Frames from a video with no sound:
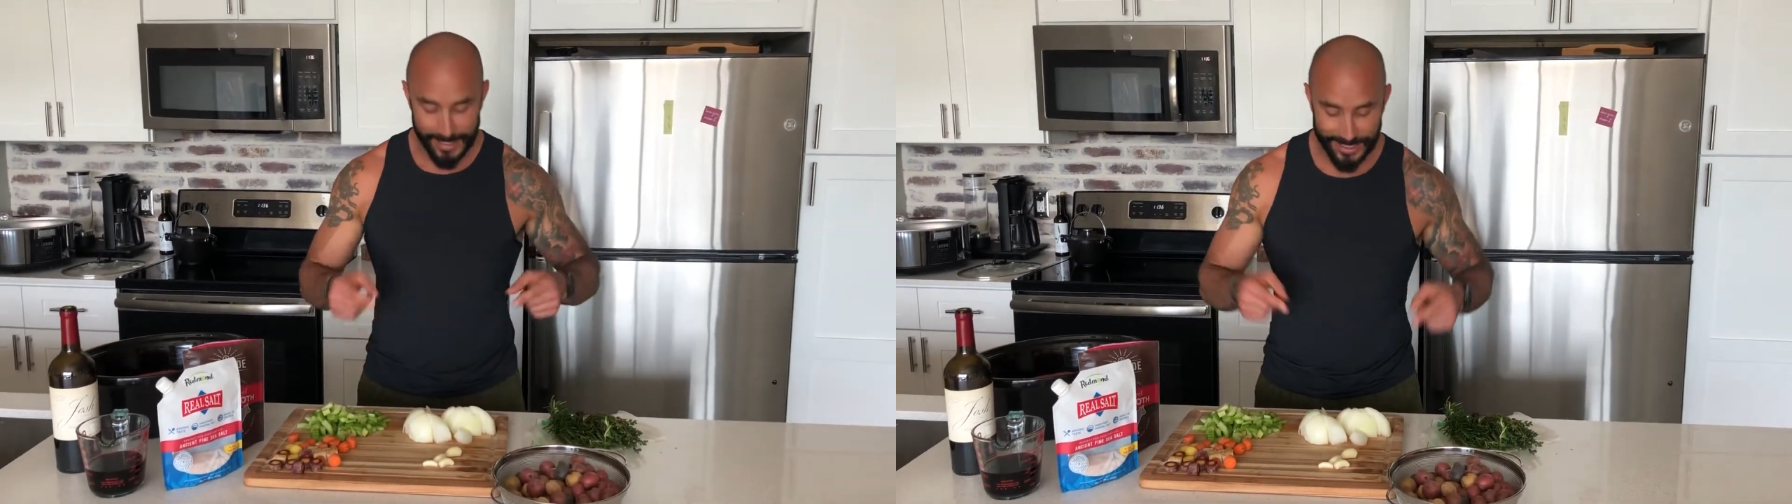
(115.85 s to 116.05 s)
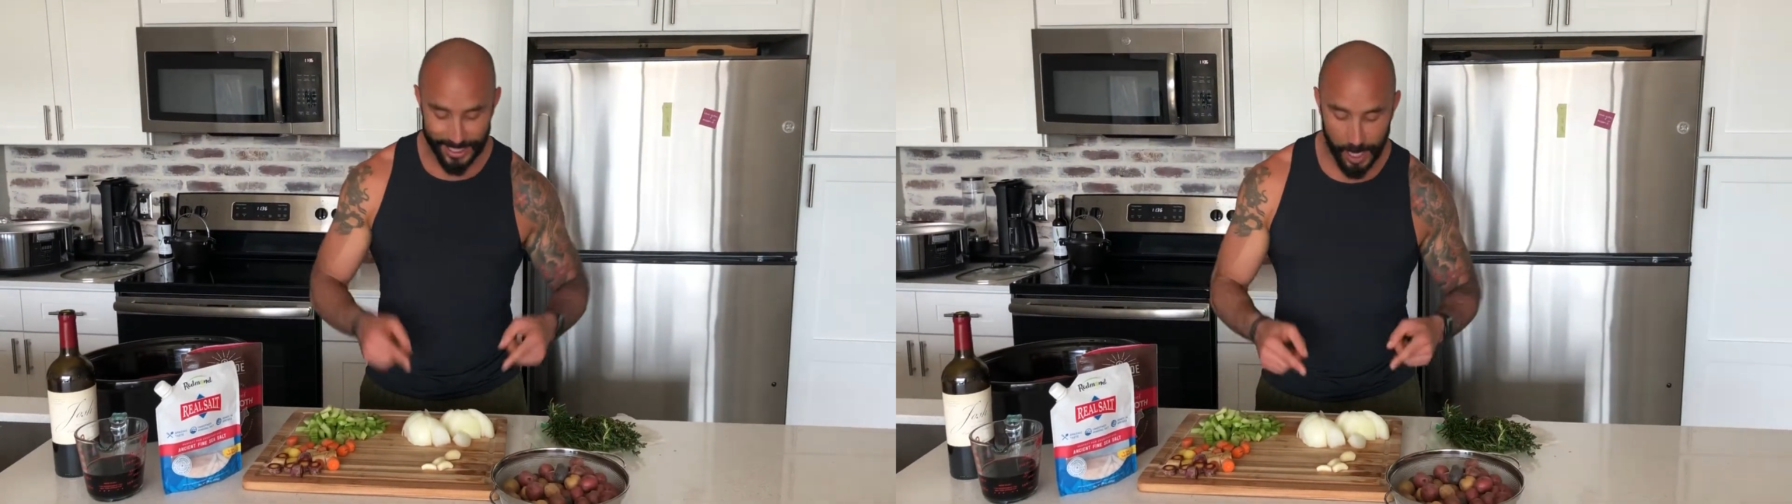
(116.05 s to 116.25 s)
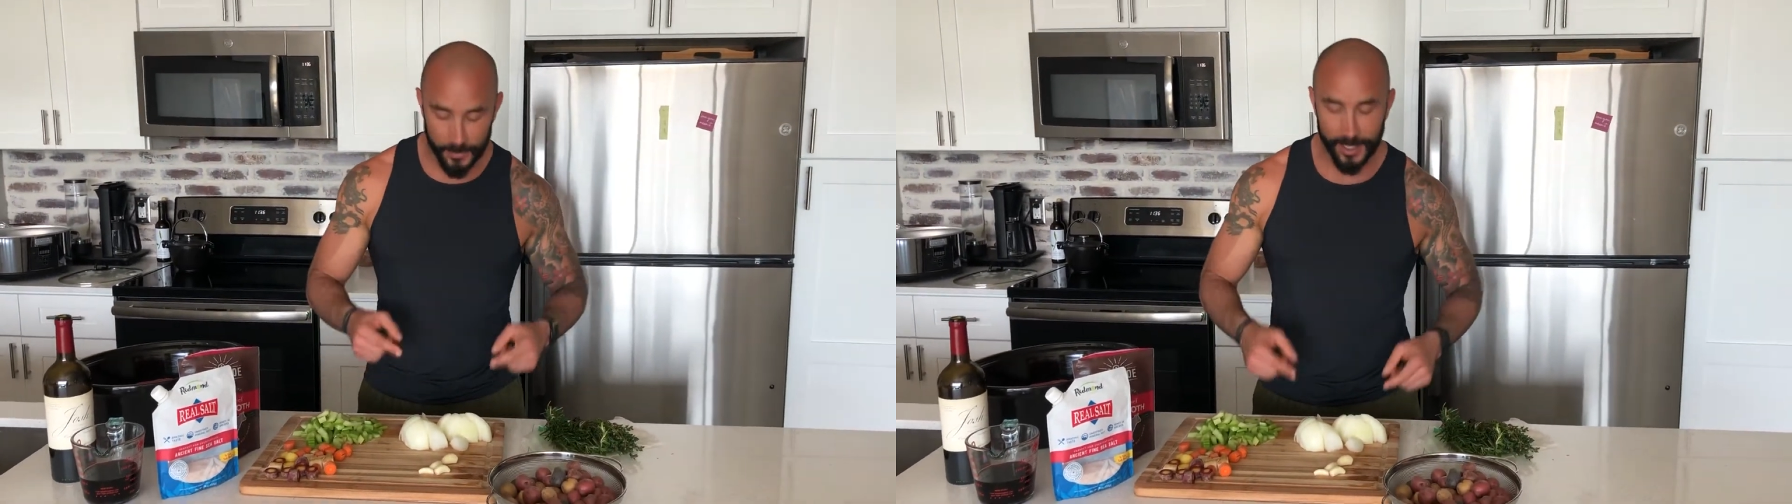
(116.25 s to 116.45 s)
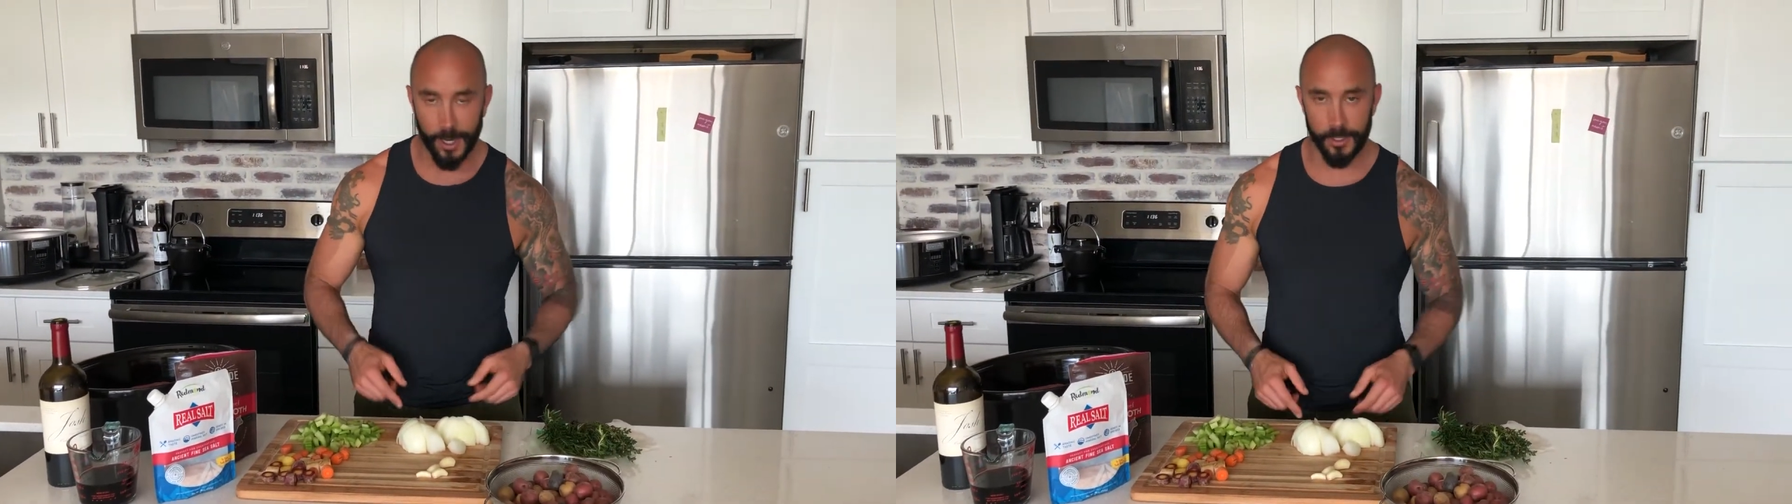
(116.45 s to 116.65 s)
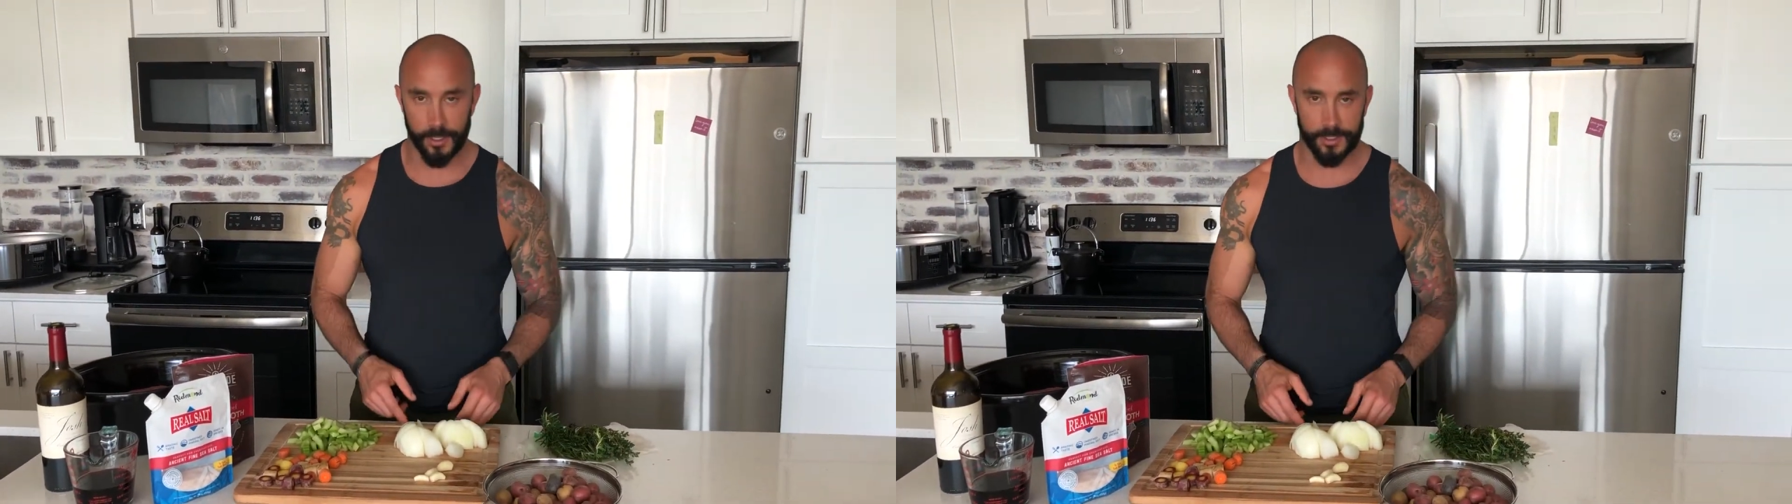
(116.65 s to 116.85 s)
chop the
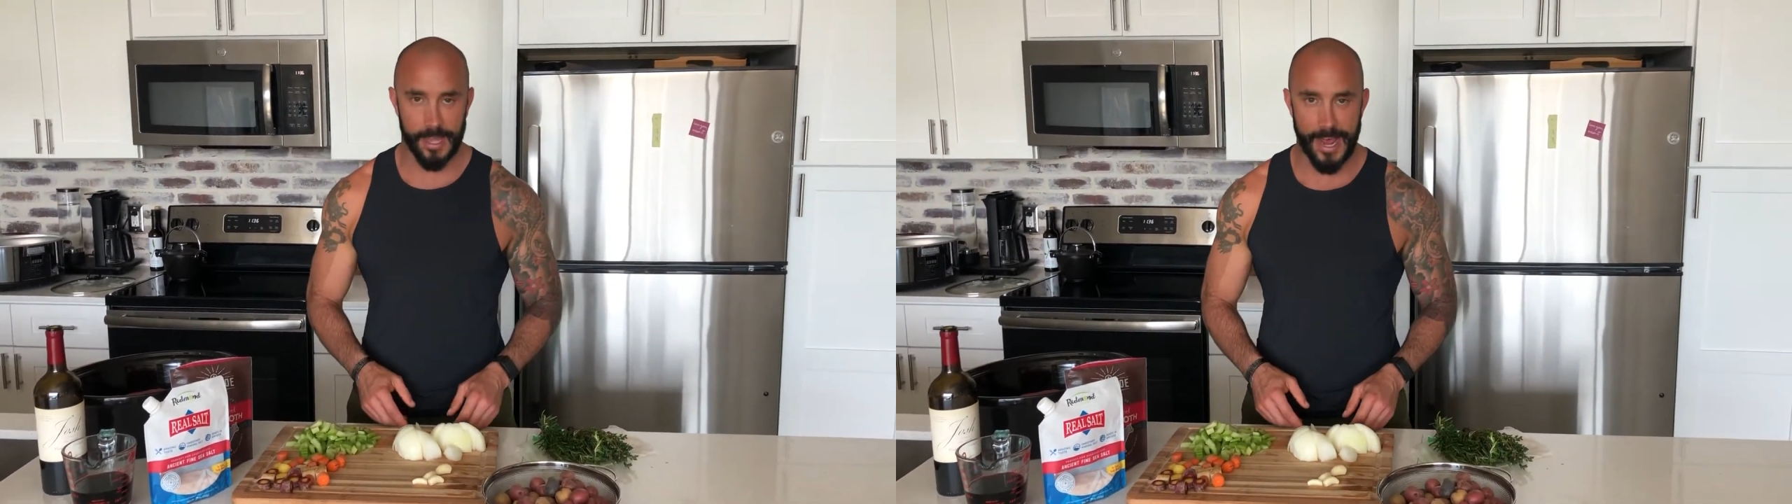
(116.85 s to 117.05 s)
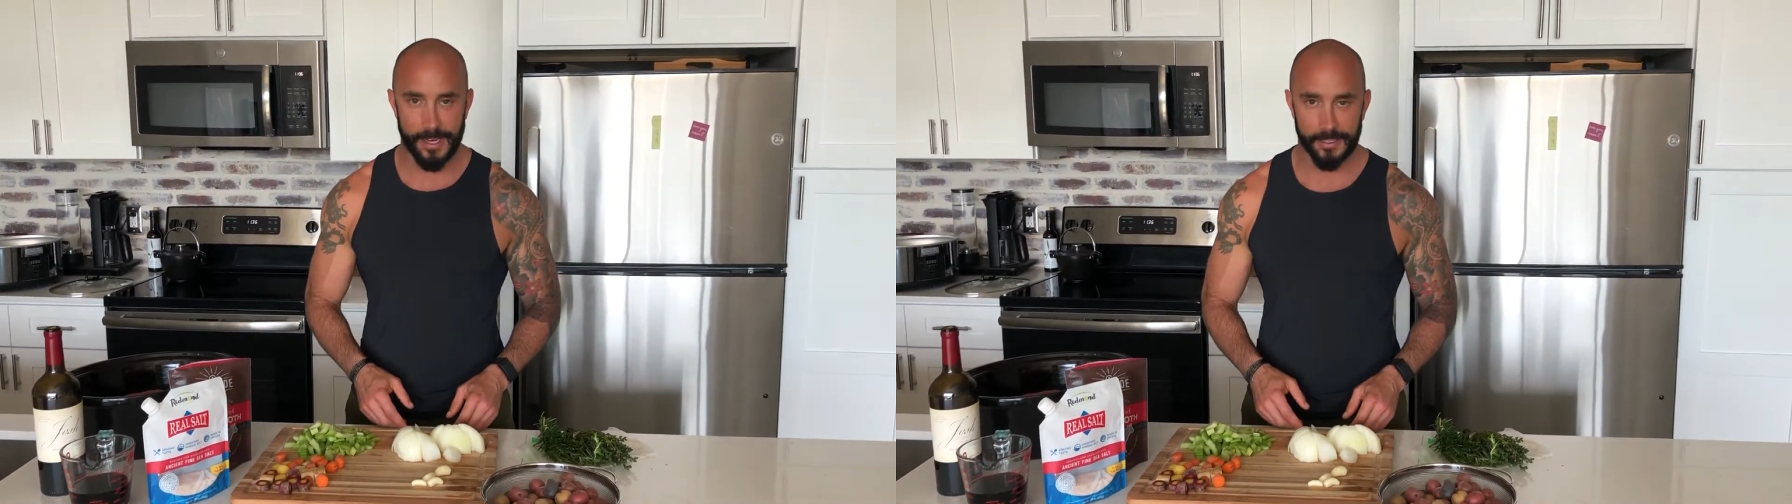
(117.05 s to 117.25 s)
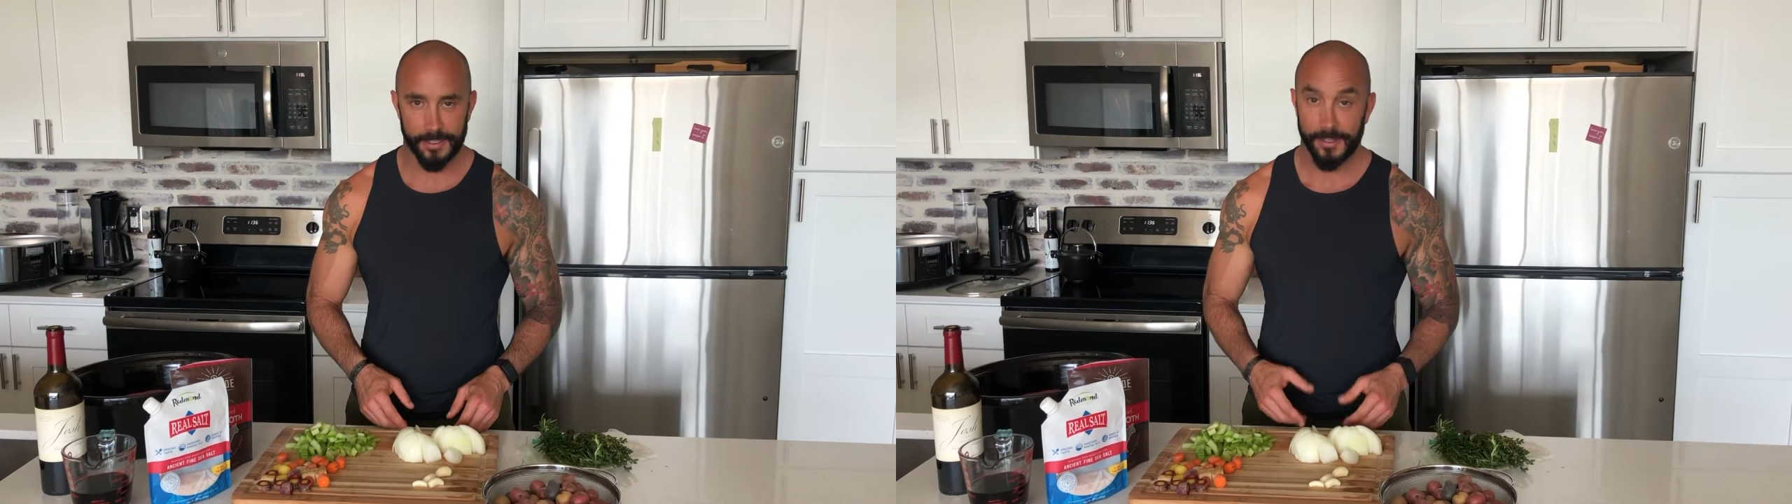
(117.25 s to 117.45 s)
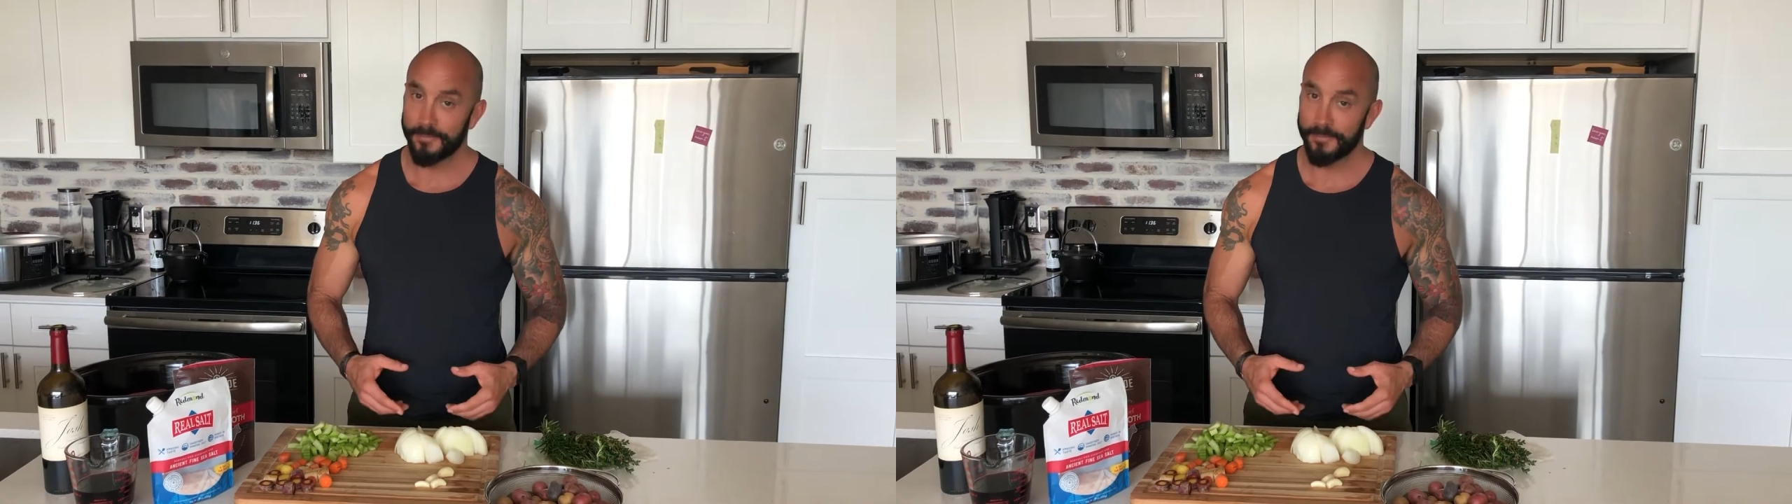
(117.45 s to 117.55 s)
onions last.